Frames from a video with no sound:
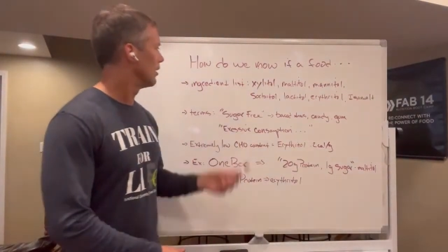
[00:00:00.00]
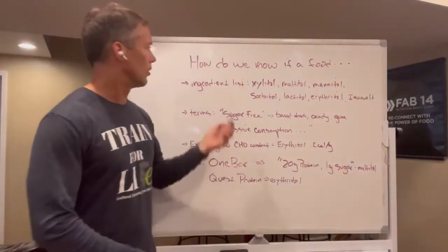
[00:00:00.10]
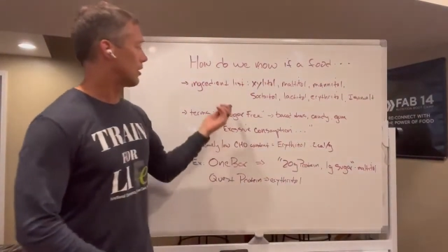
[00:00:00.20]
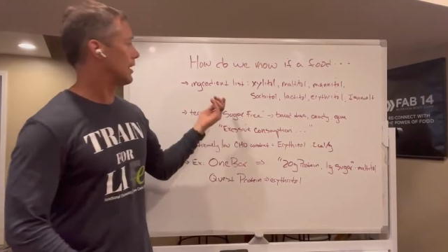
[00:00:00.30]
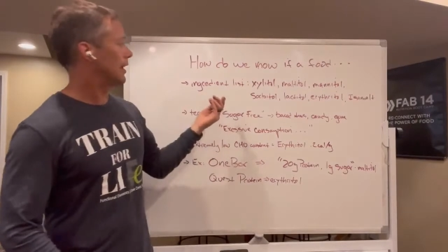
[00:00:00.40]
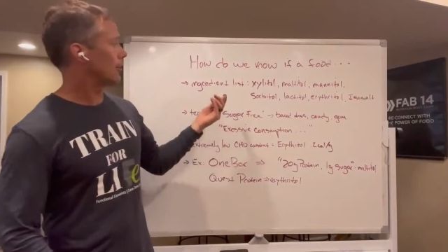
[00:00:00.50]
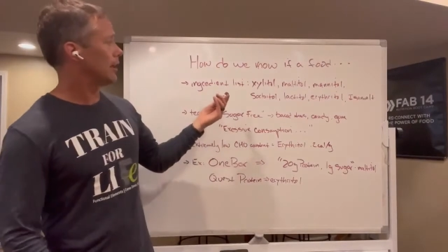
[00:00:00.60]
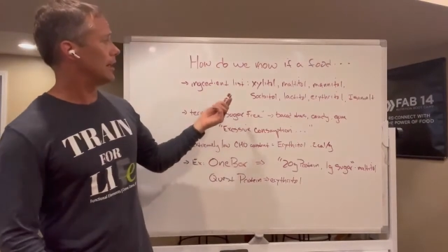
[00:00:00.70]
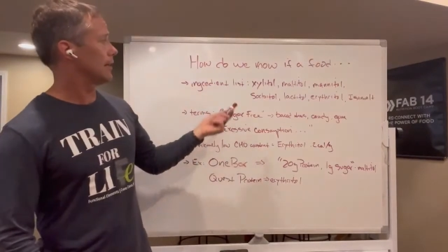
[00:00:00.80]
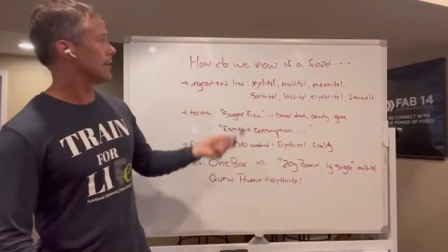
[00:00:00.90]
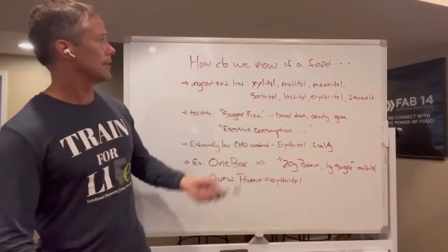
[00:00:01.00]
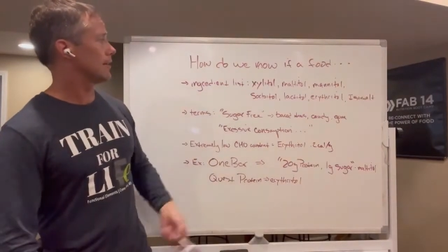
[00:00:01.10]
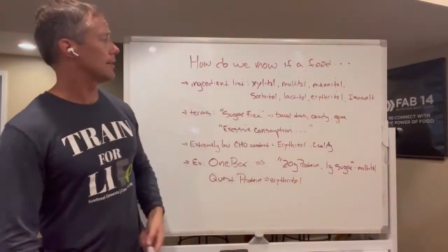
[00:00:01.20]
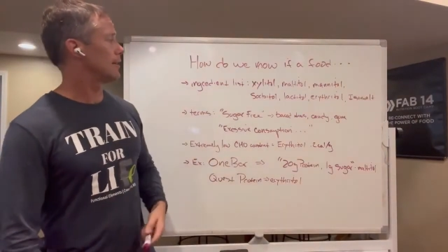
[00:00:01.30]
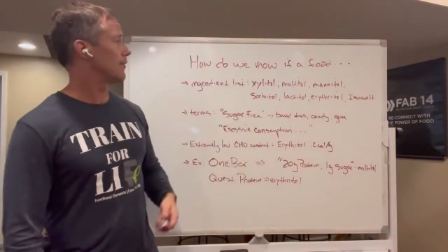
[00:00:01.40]
Look at the ingredient list.
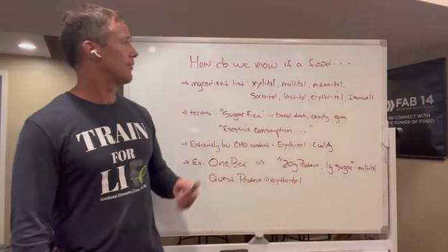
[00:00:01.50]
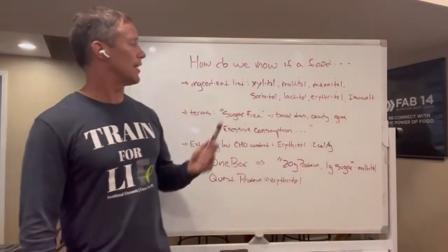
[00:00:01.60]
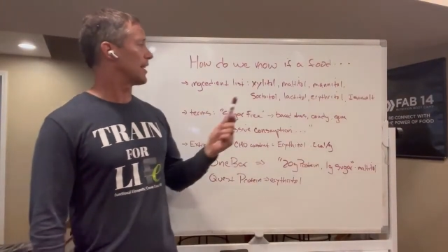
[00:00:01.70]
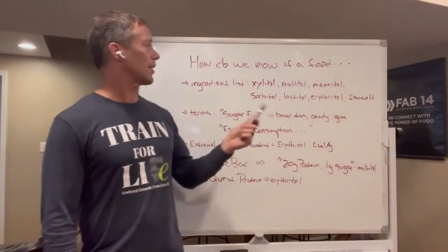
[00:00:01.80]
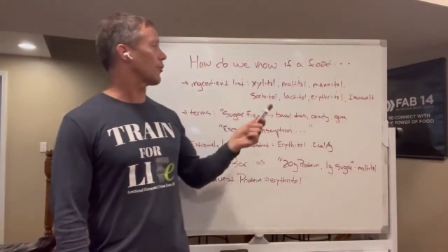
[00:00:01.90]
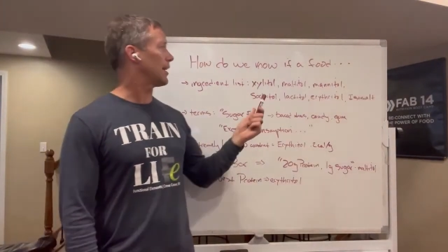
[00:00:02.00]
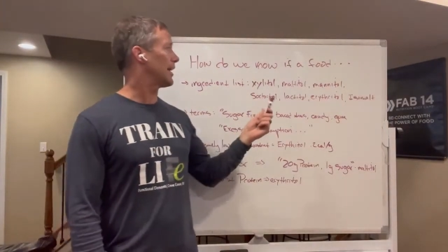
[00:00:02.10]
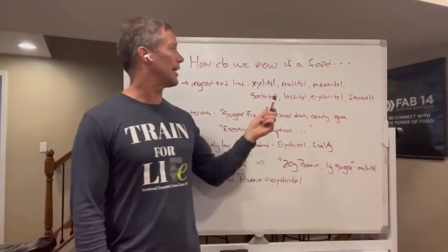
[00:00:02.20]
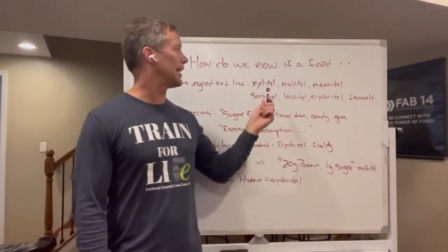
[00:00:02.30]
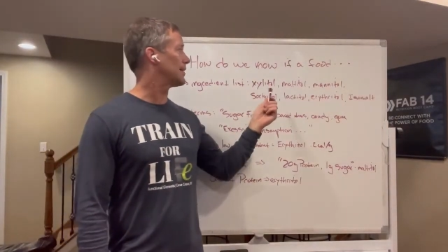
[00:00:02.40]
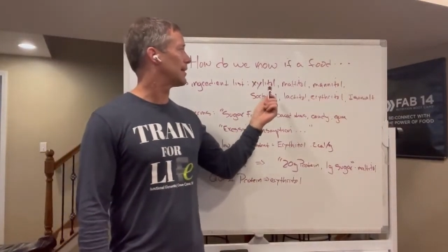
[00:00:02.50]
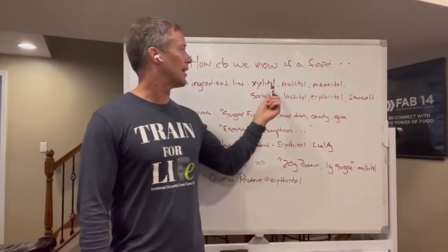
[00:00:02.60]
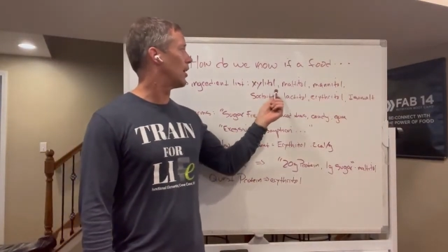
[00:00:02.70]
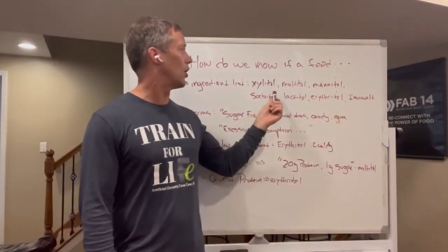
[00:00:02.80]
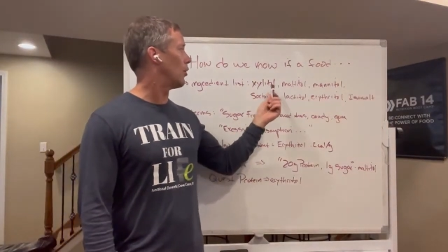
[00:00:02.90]
If an ingredient ends
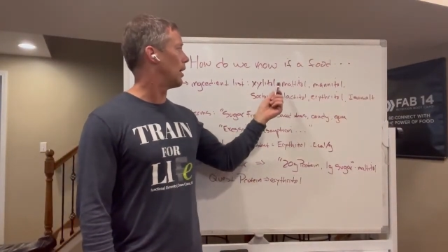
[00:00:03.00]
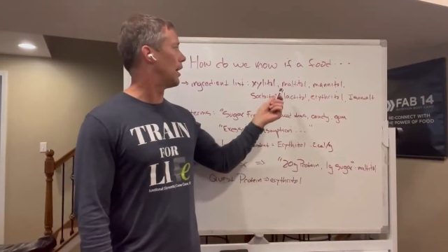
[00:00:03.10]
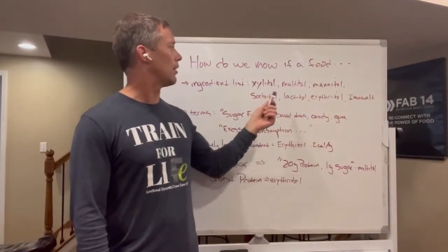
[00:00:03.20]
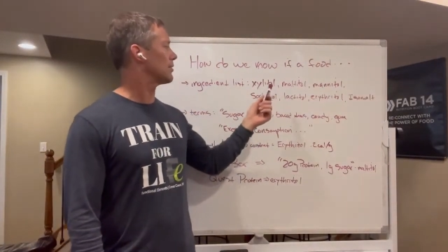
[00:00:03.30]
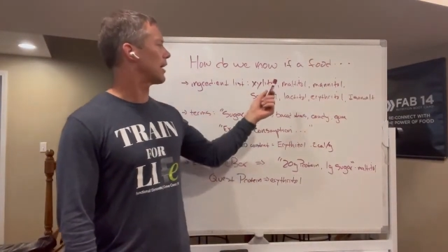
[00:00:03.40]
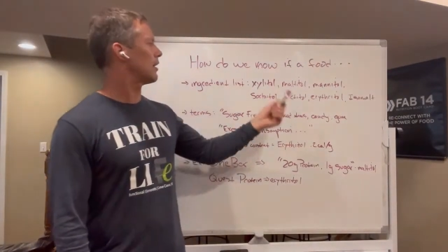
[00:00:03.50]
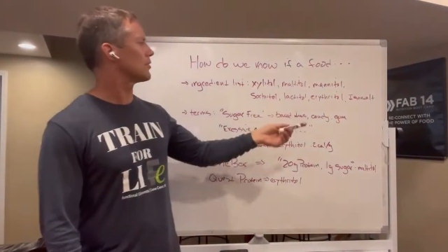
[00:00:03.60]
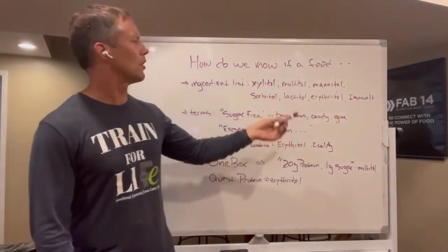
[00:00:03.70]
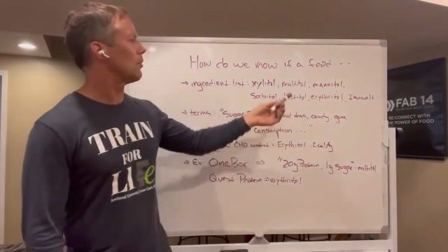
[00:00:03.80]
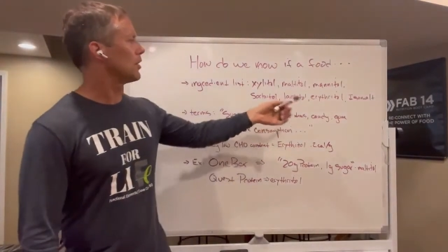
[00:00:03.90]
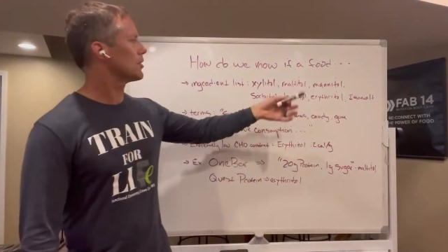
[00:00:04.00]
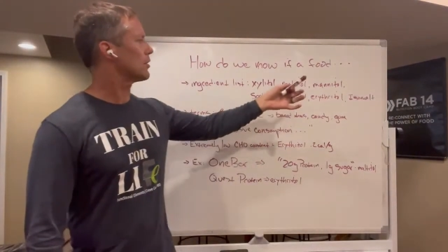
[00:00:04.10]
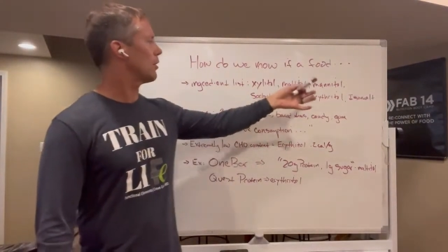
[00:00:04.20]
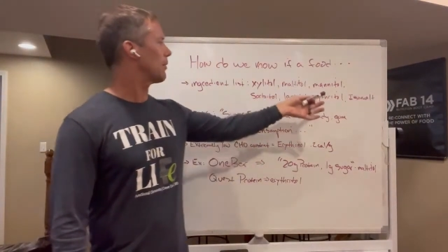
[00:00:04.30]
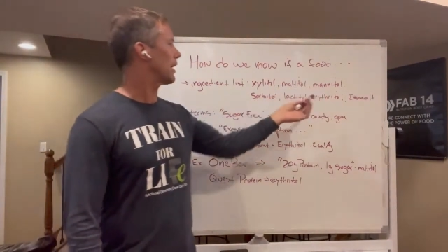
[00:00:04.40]
in OL, xylitol,
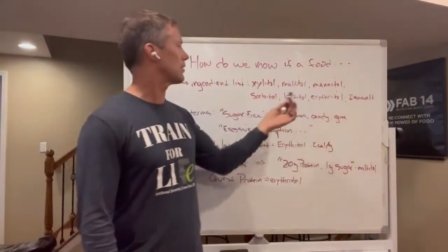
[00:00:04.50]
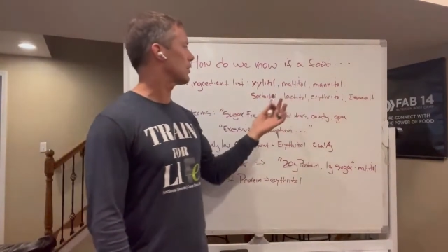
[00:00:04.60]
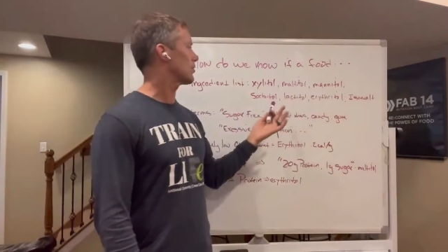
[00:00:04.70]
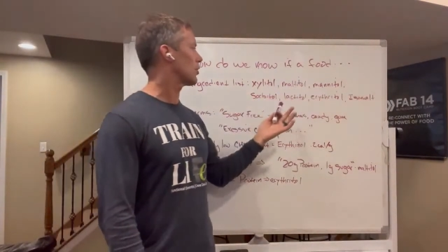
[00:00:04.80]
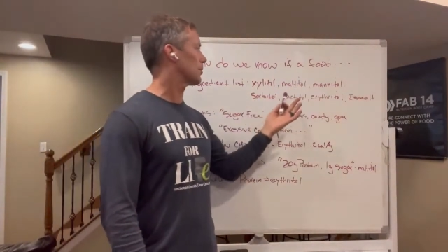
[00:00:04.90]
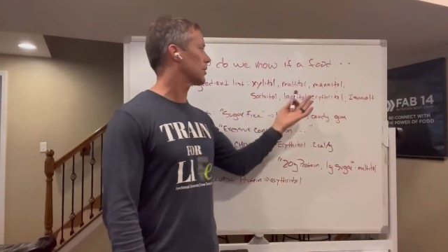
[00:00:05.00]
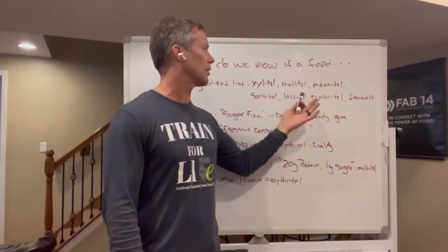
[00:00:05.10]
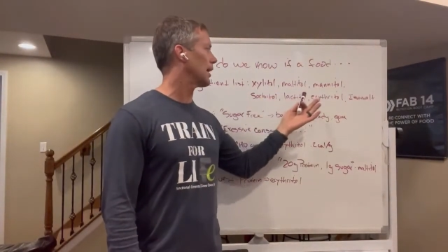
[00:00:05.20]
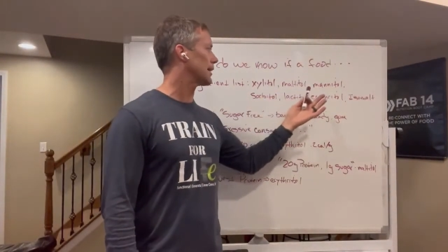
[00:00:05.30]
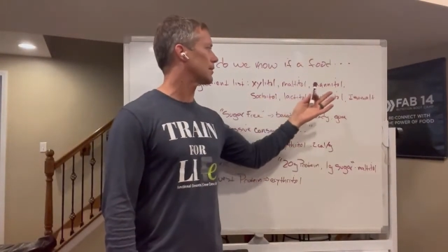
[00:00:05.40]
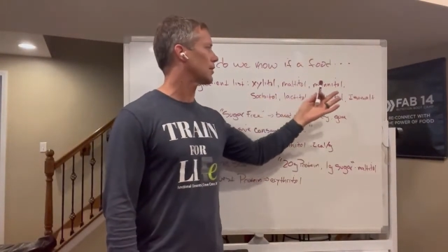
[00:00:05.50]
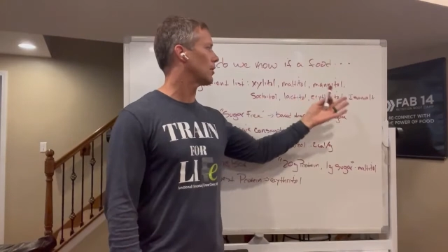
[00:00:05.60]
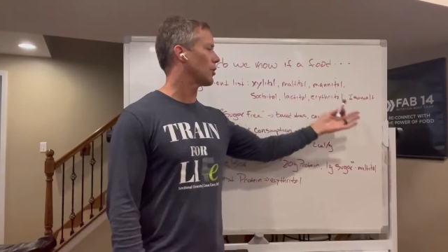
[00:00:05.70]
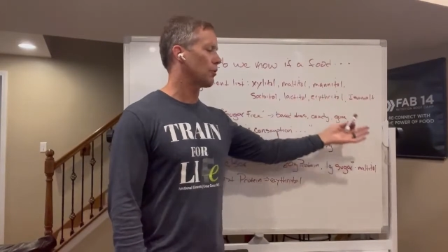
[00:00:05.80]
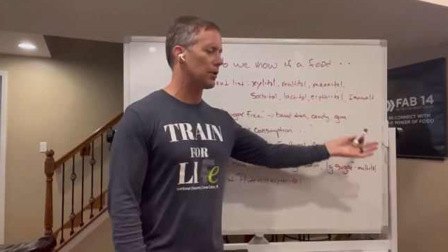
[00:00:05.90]
maltitol, mannitol, sorbitol,
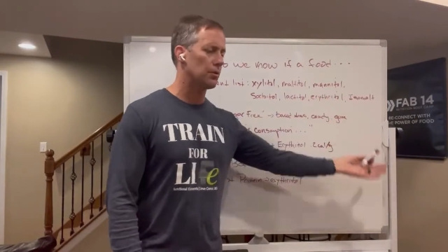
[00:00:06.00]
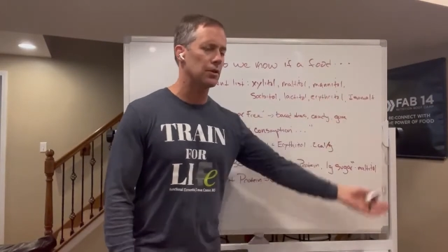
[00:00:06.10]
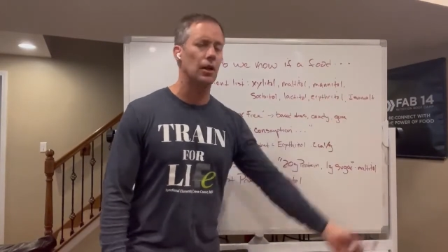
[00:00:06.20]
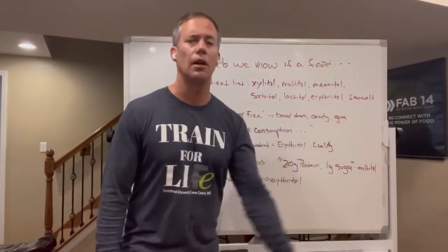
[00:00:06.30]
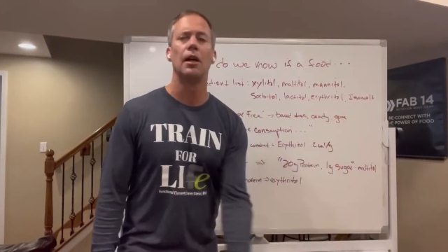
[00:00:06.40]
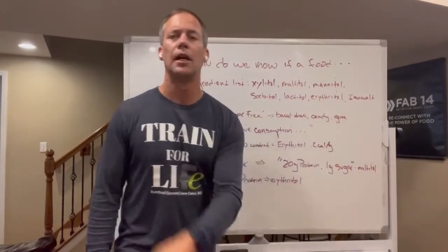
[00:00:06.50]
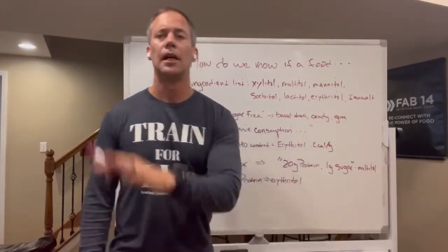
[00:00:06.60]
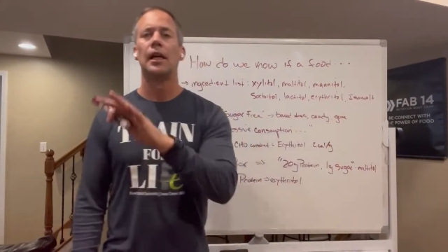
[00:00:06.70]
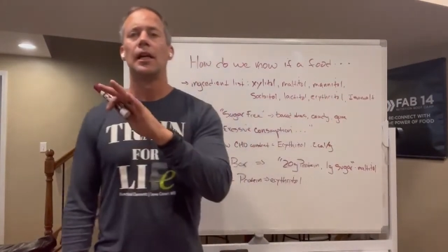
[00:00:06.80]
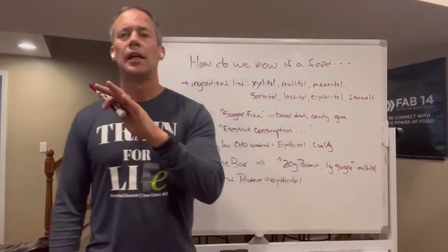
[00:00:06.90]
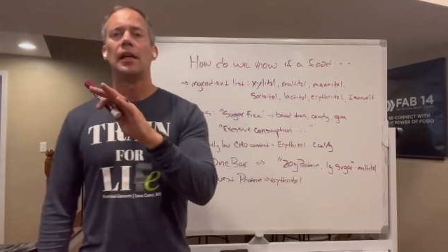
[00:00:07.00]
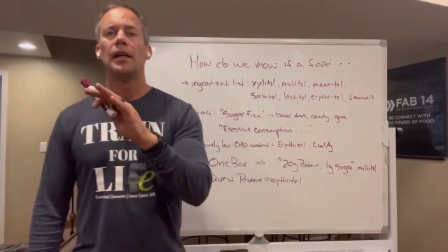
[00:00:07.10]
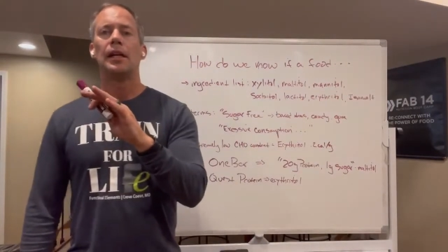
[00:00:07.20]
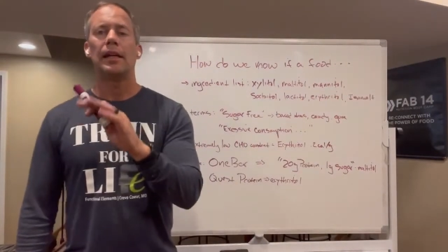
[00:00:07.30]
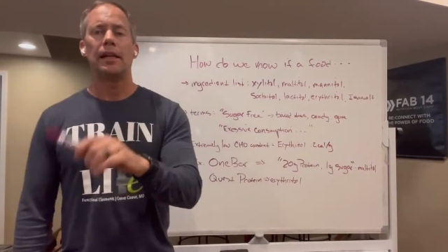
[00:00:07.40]
lactitol, erythritol,
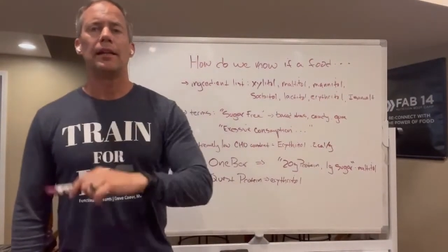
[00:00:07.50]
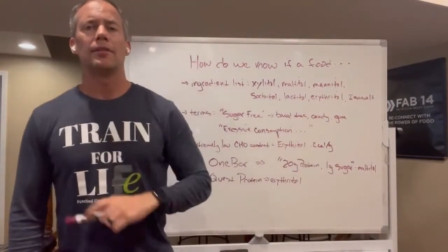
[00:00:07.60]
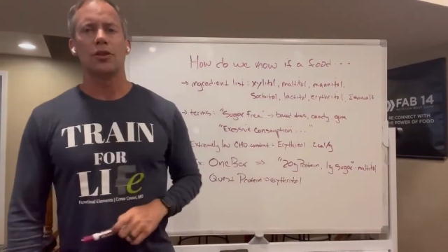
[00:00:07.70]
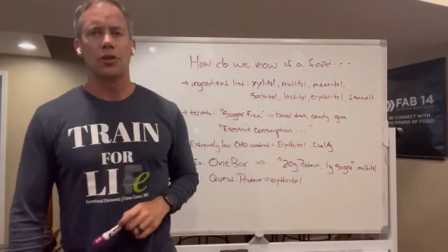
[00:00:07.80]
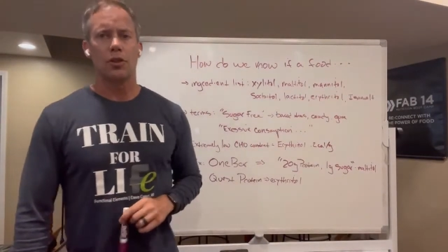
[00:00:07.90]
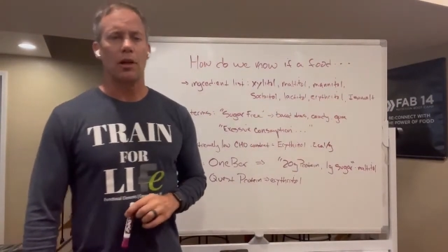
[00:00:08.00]
it is a sugar